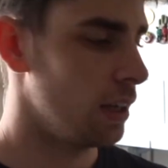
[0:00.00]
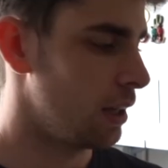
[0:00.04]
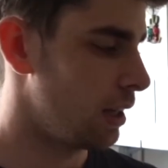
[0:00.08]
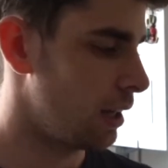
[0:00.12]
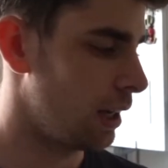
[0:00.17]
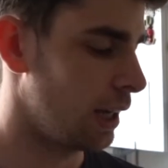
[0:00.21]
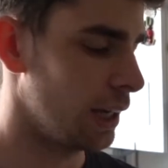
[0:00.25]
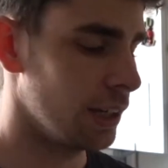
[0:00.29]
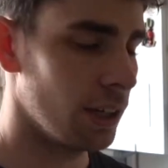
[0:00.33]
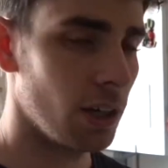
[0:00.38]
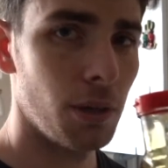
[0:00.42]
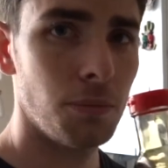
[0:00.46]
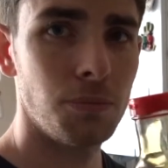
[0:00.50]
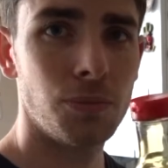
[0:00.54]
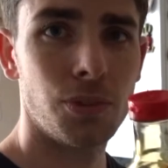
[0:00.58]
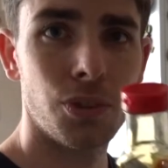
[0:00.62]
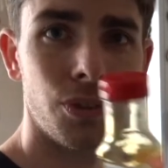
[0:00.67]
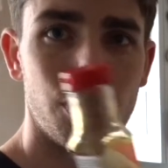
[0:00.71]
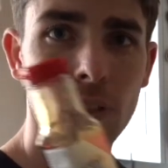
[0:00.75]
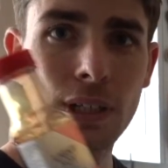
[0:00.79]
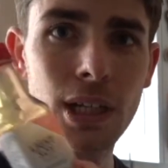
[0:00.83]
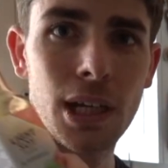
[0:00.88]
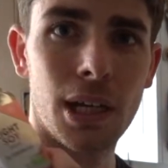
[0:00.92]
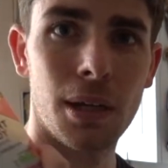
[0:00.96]
I know I'm
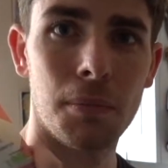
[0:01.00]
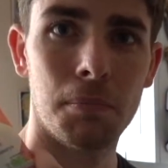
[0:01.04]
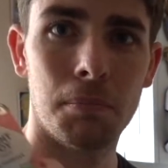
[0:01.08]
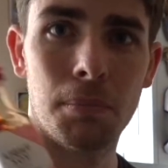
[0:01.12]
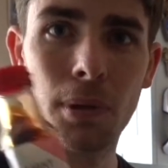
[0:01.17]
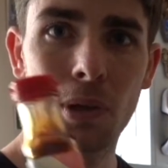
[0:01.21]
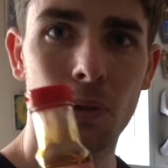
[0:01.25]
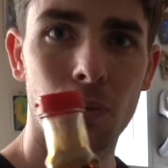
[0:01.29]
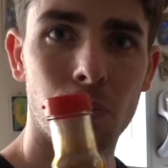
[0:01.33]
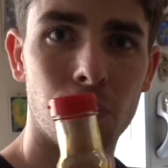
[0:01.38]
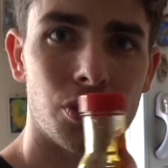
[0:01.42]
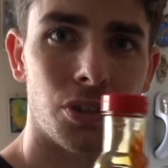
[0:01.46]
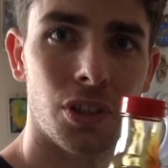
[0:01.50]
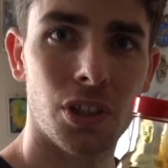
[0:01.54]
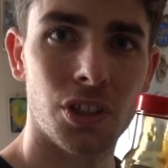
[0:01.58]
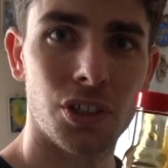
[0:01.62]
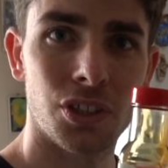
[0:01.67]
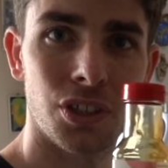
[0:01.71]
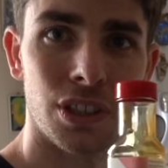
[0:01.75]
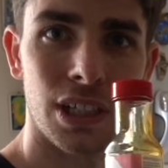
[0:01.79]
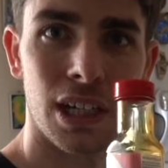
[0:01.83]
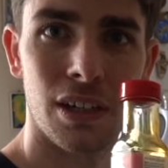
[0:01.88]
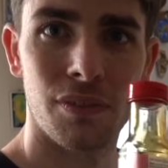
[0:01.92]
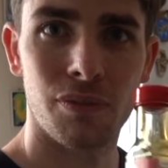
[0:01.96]
doing a bulk, so I
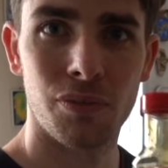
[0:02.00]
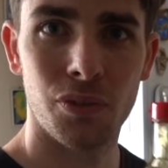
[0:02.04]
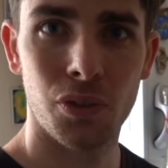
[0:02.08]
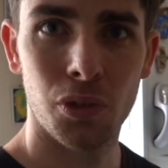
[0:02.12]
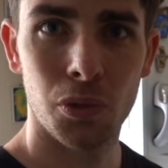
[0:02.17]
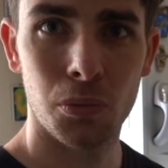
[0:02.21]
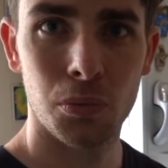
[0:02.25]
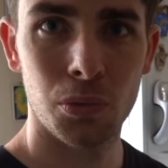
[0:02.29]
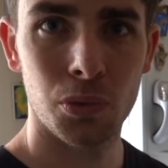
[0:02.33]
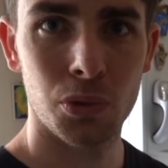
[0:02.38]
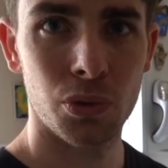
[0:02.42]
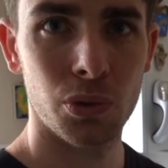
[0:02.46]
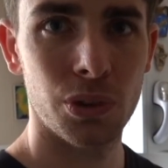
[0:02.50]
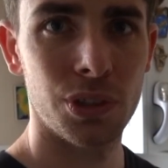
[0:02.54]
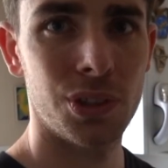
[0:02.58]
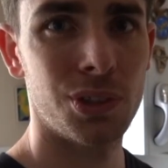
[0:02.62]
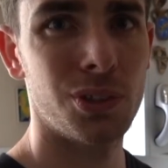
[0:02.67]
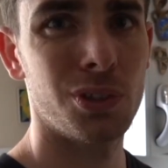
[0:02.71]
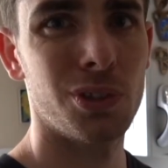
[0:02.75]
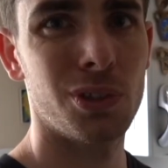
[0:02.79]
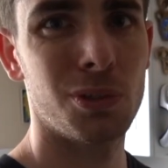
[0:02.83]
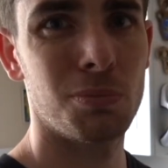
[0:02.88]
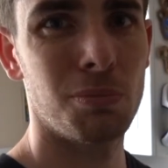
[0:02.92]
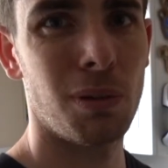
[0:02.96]
should have normal soy
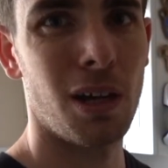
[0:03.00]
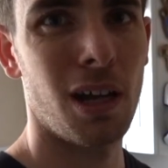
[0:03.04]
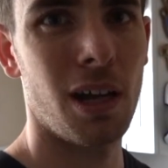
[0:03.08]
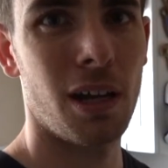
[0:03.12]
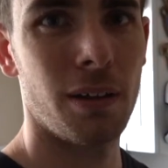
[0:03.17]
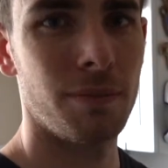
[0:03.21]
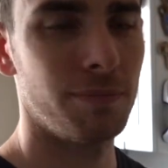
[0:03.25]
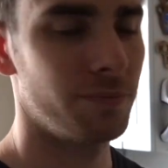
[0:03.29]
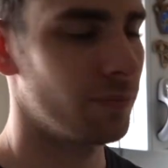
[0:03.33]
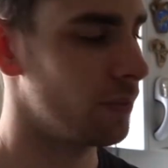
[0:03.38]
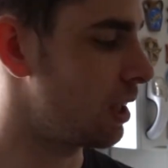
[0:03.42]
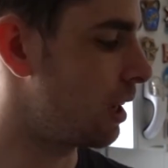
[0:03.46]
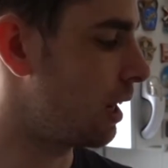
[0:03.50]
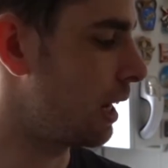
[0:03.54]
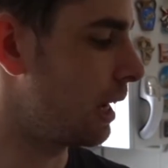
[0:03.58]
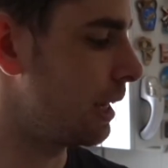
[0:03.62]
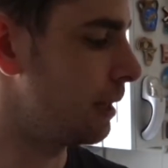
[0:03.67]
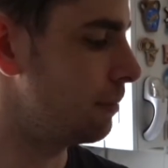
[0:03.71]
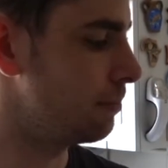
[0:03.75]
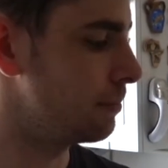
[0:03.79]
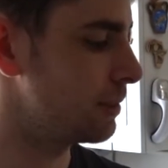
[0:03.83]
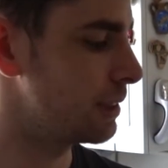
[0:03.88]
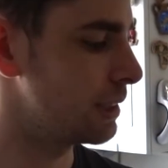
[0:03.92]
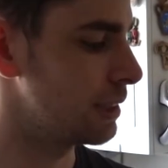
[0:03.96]
sauce, but I
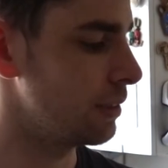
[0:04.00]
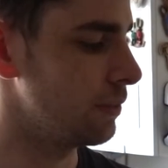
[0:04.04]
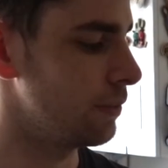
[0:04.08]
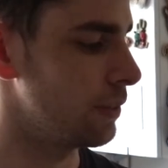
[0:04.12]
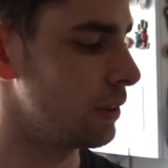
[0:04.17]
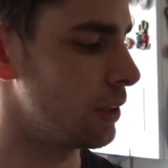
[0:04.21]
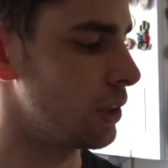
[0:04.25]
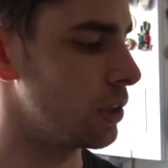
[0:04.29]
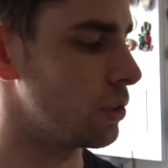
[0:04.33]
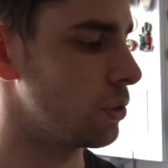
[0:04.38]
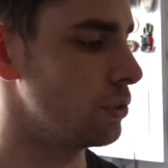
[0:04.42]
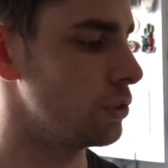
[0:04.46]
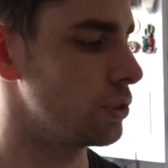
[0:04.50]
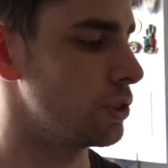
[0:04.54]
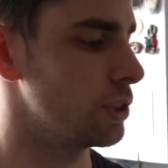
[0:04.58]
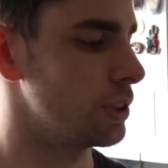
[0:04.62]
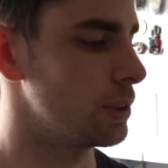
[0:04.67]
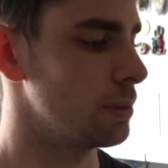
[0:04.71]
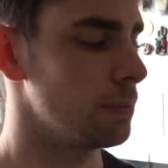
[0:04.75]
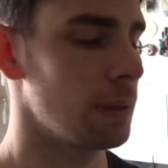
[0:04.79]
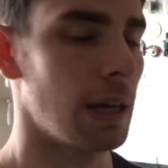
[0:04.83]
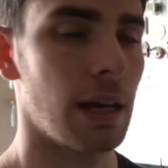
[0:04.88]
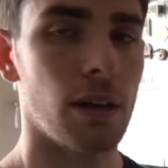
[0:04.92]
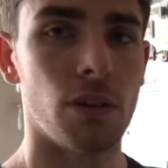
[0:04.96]
am still very conscious
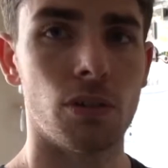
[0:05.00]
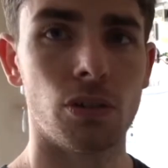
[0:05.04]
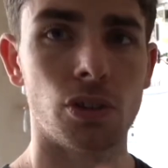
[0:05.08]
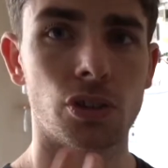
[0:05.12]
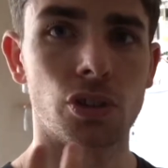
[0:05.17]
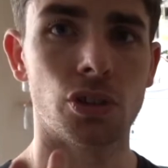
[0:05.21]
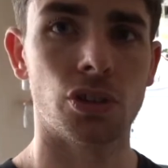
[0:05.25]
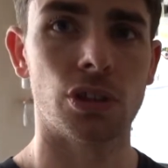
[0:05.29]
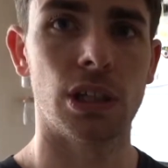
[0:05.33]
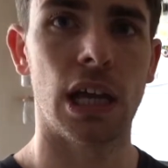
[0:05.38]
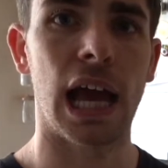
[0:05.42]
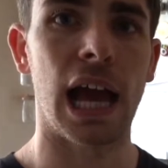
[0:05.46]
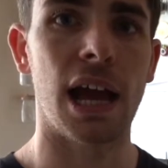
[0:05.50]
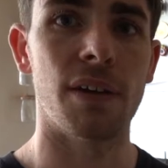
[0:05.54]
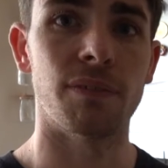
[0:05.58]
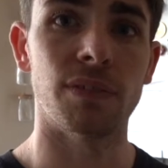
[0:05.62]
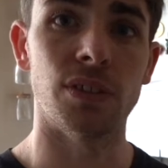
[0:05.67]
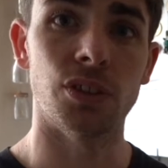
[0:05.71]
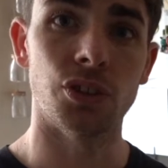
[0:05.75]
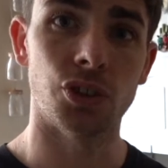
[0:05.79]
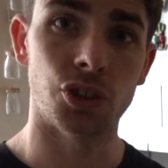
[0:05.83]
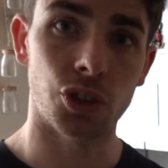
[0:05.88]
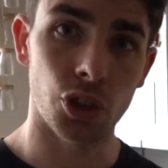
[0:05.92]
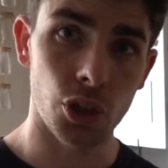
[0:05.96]
about
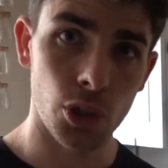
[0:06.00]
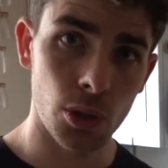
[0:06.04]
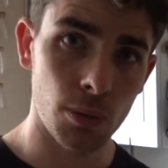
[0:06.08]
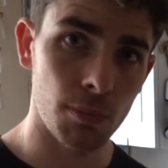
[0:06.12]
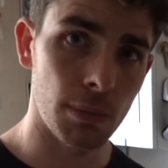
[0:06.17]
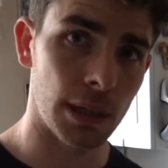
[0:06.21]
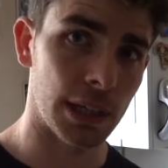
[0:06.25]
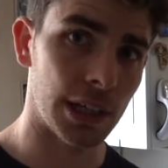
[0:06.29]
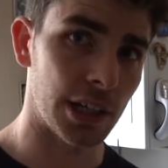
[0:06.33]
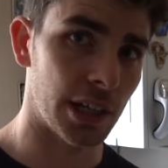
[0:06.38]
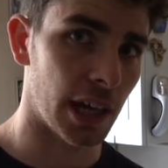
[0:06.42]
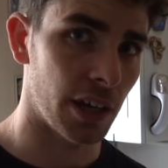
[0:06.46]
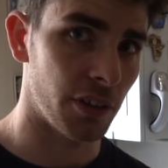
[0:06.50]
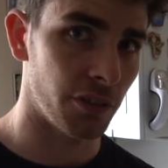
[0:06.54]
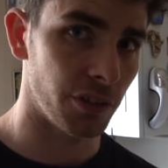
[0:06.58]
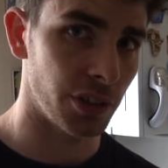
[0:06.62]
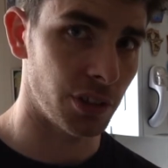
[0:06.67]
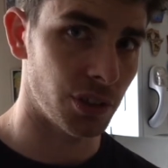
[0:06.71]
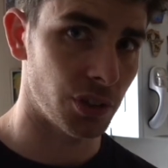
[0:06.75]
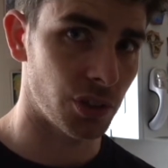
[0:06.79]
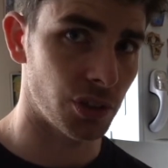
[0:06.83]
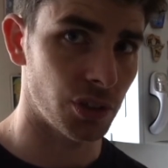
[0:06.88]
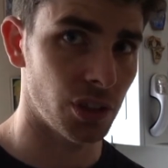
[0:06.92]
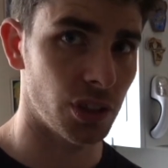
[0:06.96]
having too many
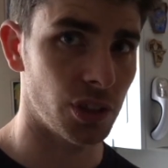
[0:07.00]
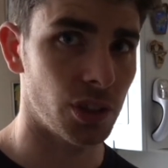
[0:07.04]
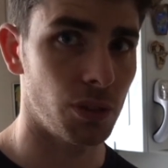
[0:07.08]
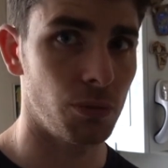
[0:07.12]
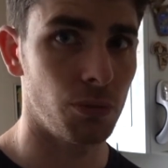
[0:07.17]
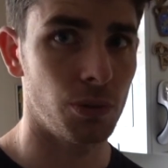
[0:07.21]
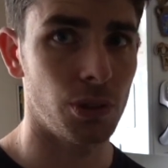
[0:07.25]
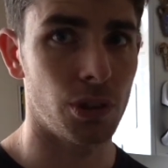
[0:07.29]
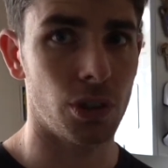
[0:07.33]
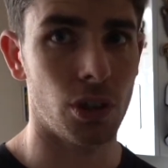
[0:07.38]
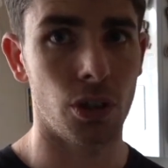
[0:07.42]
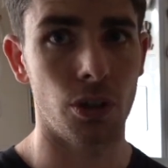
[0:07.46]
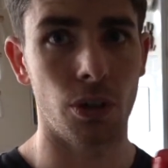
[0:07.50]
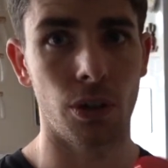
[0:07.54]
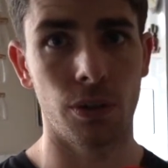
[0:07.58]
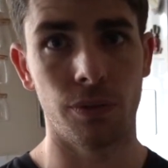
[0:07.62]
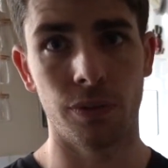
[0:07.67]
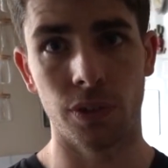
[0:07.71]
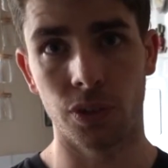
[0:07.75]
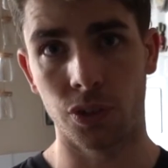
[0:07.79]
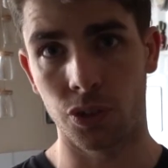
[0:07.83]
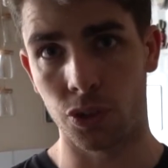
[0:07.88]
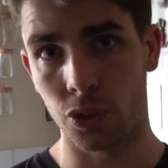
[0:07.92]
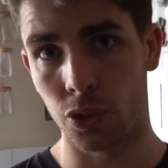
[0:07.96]
calories because I don't want to go over
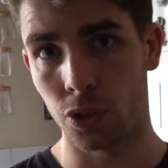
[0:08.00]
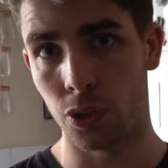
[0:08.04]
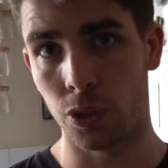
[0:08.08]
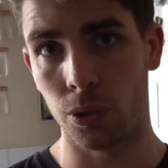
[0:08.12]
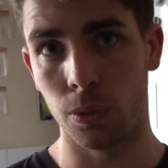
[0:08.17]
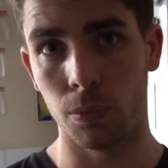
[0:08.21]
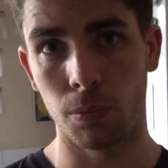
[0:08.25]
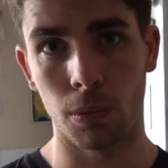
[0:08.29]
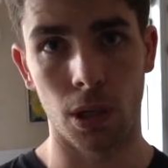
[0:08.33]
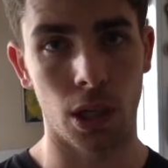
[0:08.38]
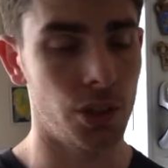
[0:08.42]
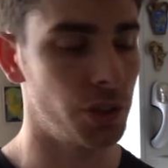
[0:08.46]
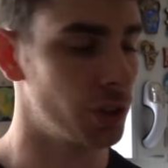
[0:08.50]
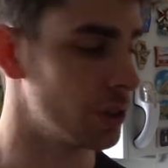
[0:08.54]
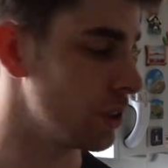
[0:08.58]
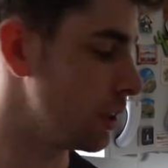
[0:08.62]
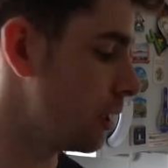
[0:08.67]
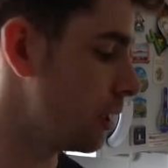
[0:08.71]
too much.